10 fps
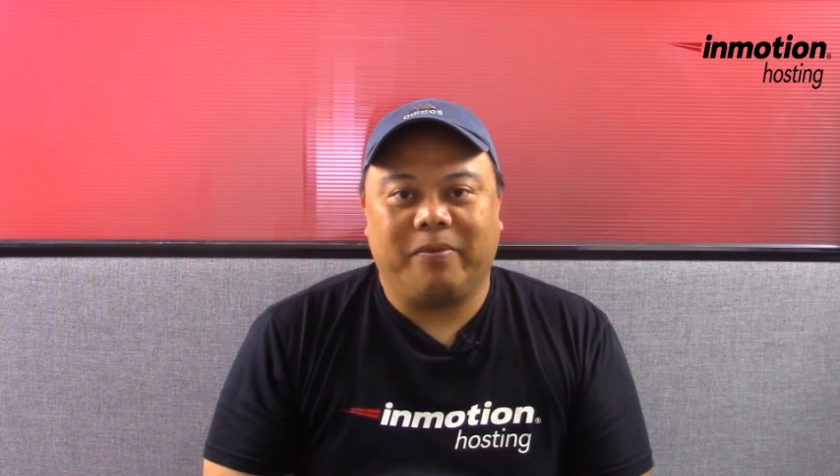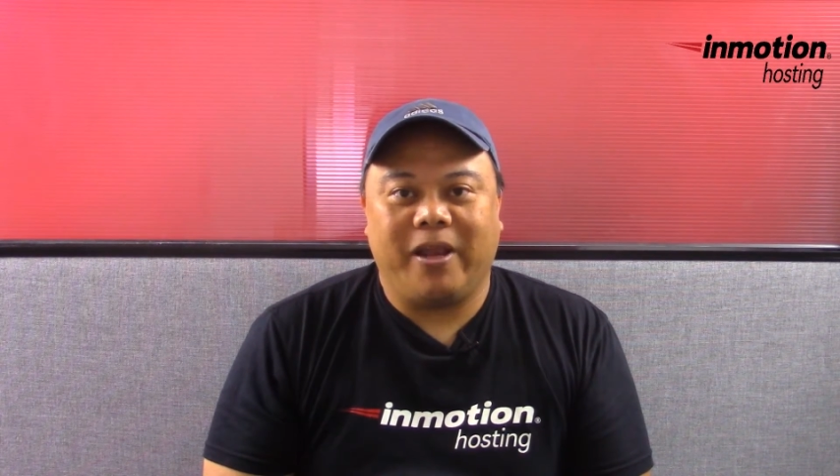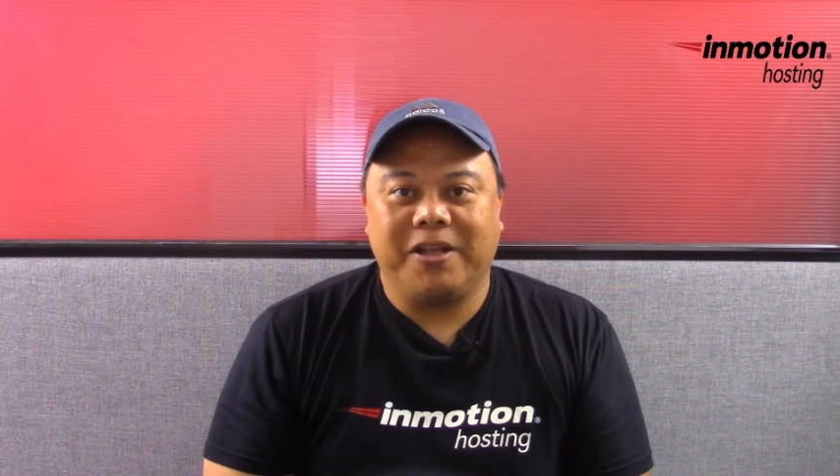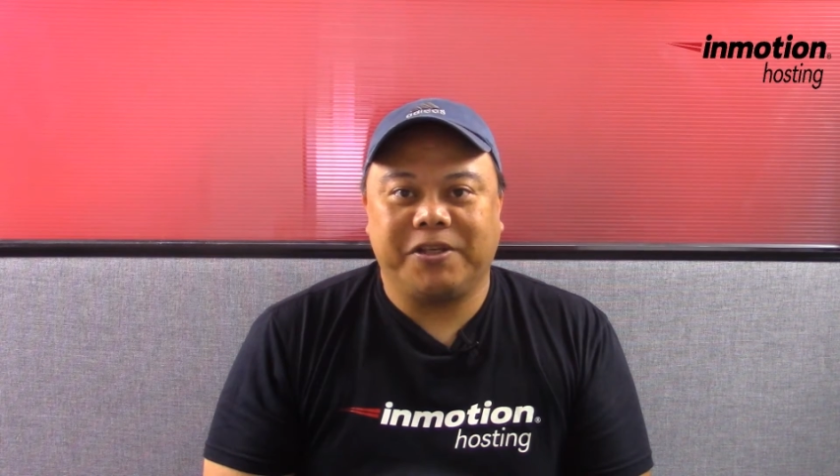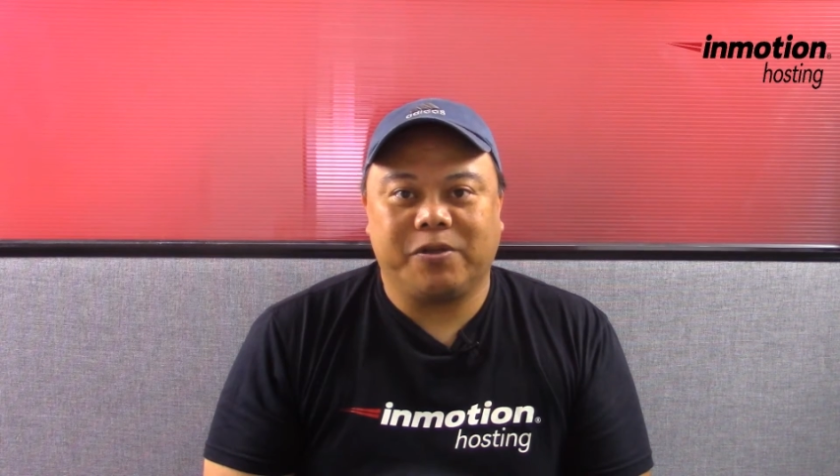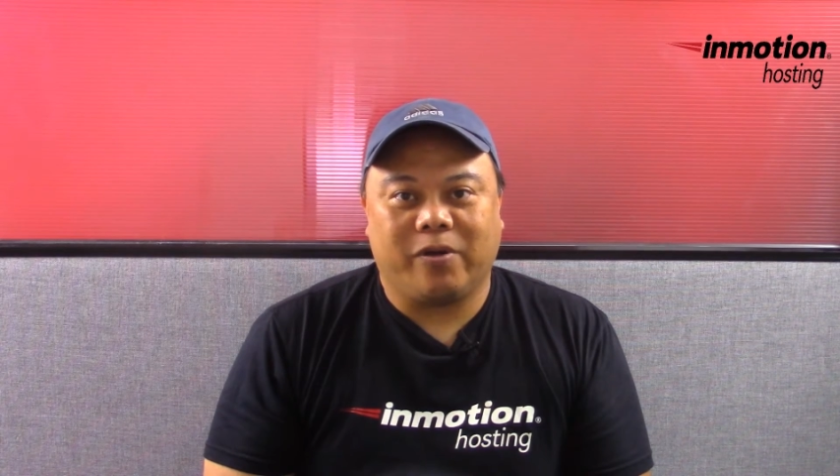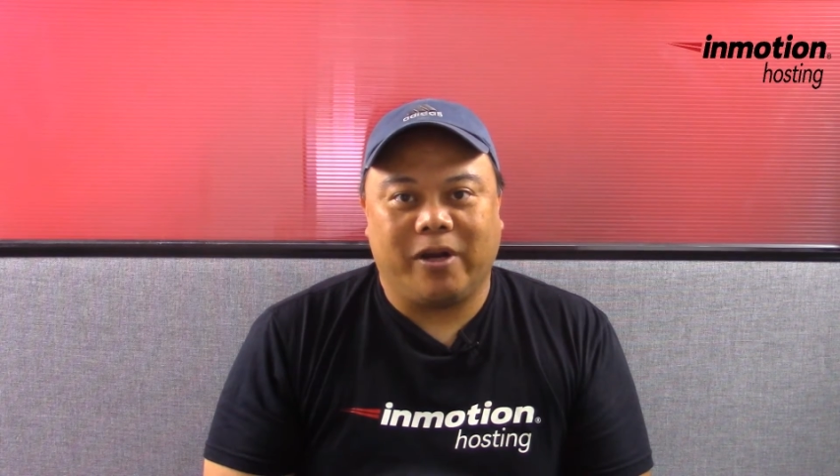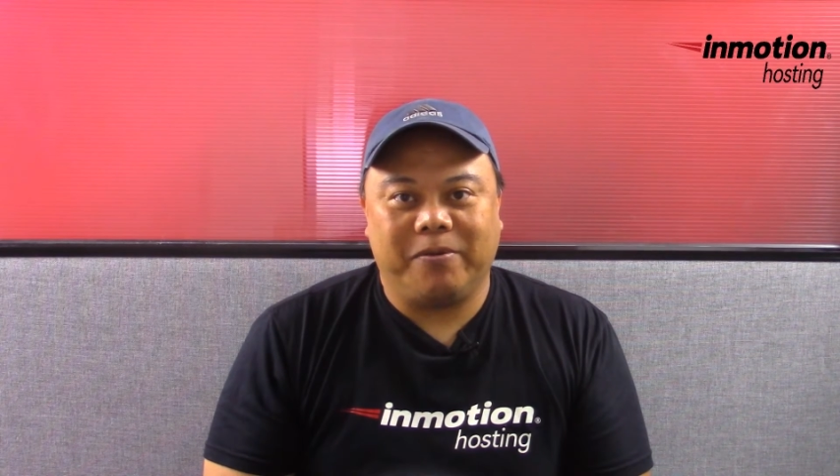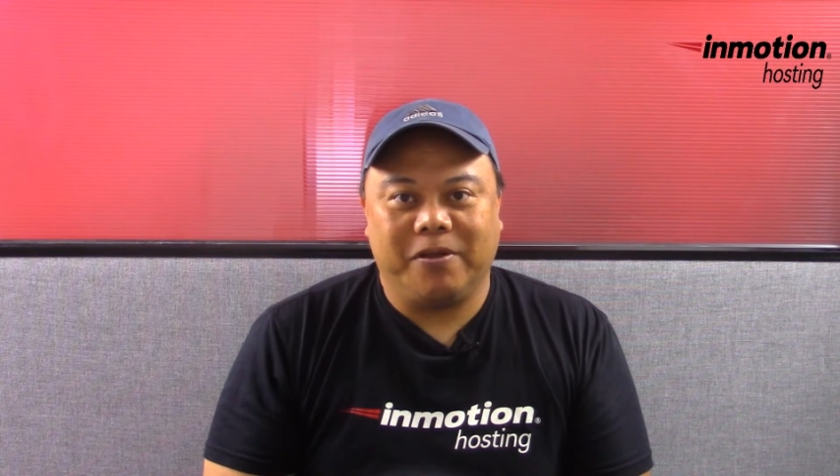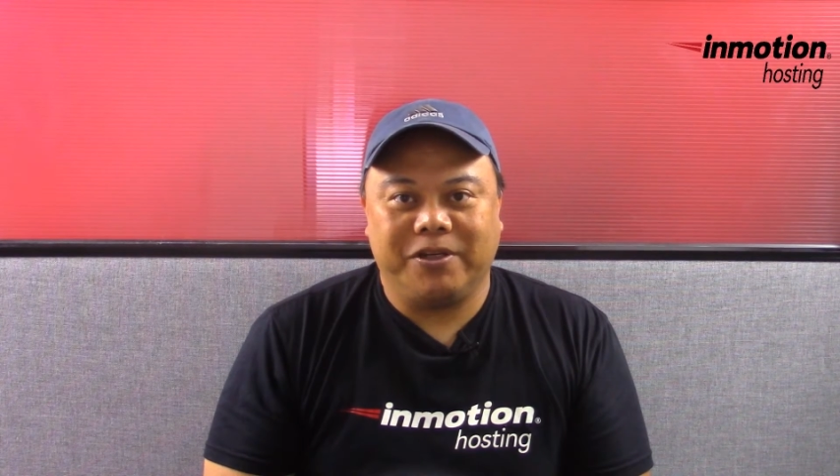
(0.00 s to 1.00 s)
and subscribe
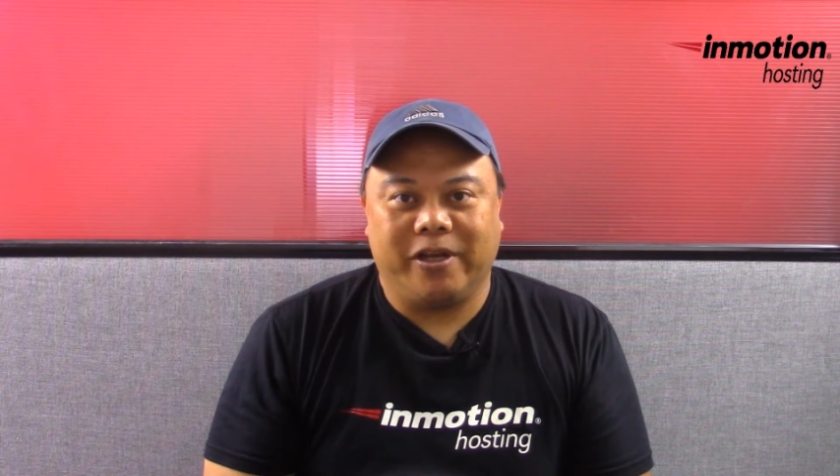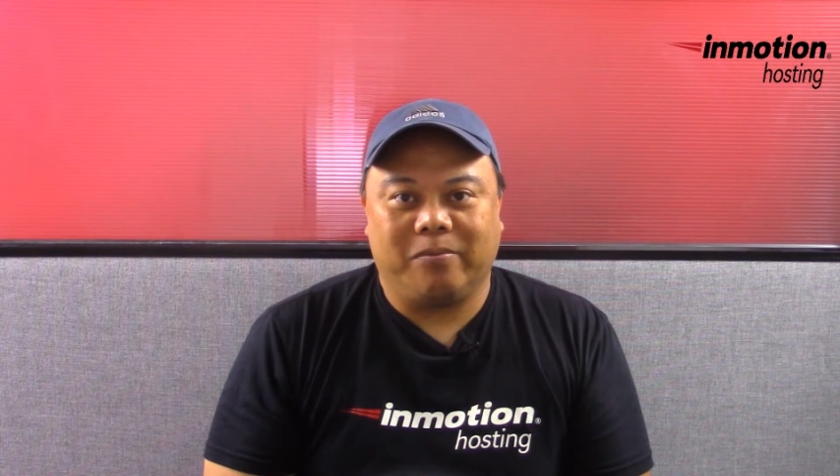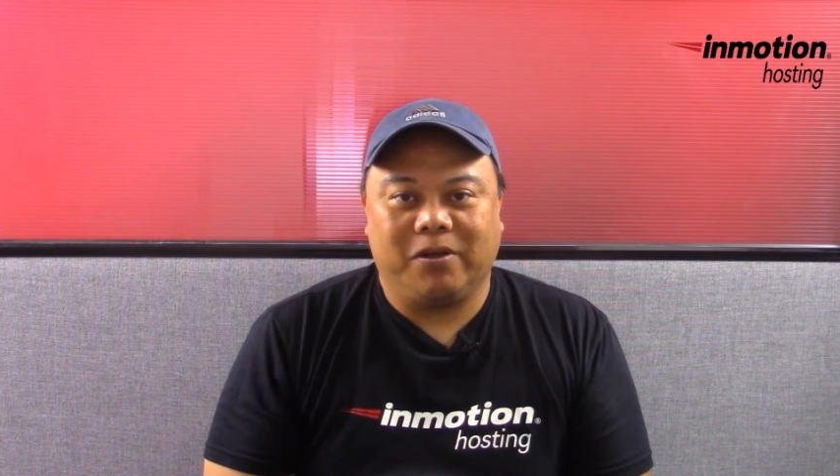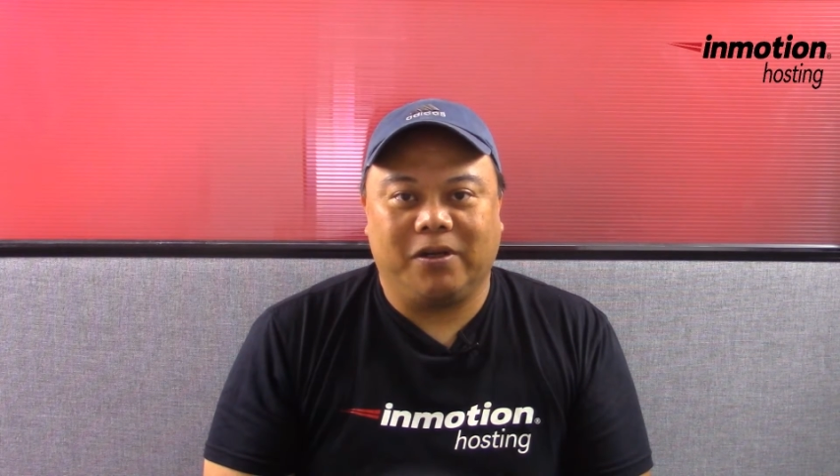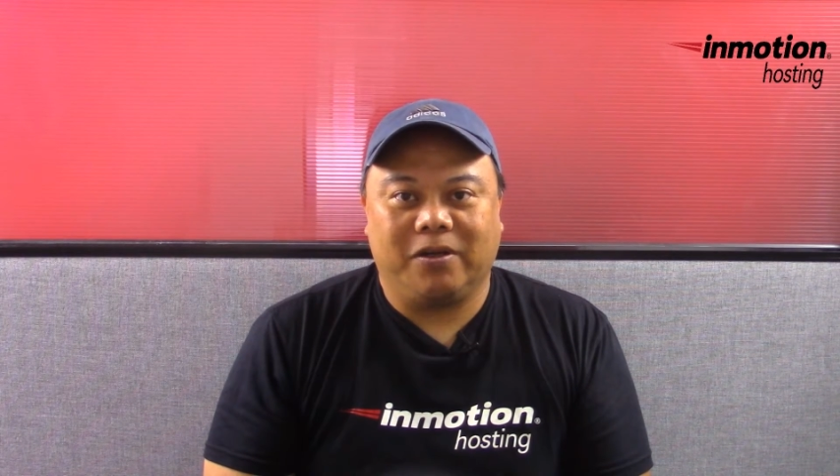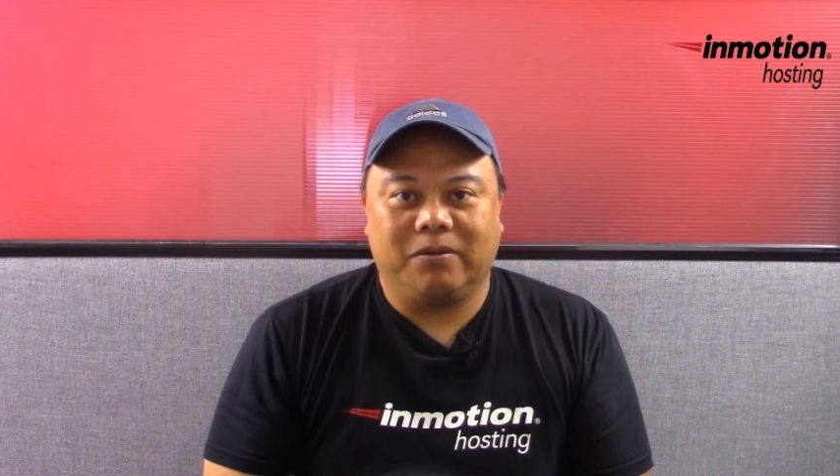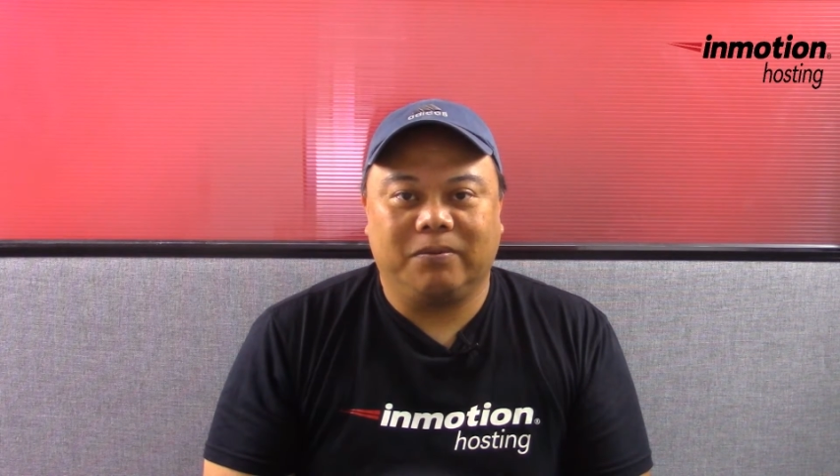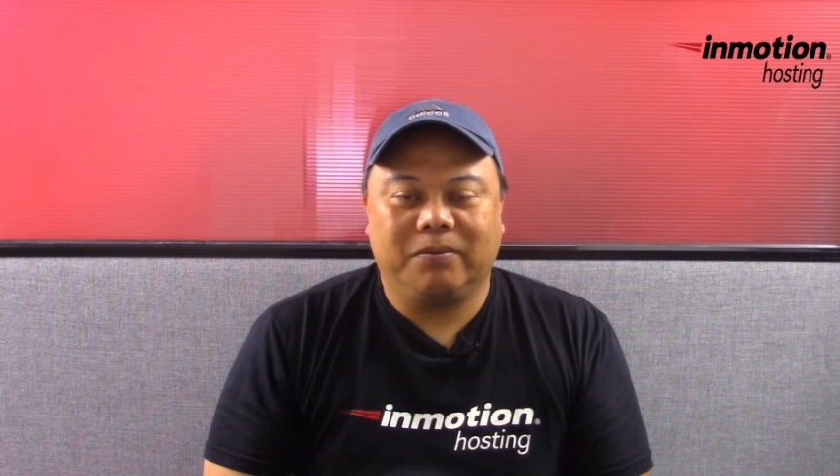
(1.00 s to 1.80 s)
to the channel below.